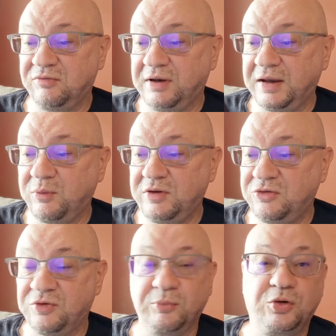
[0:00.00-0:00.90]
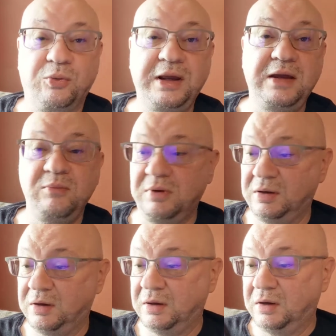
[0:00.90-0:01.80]
of liquids from
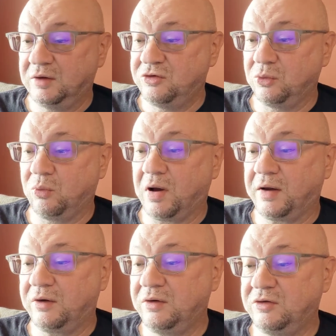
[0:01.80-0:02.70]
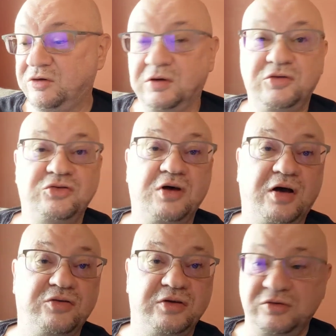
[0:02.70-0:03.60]
cream to water to
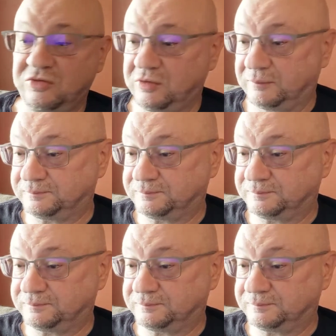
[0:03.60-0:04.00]
sauces.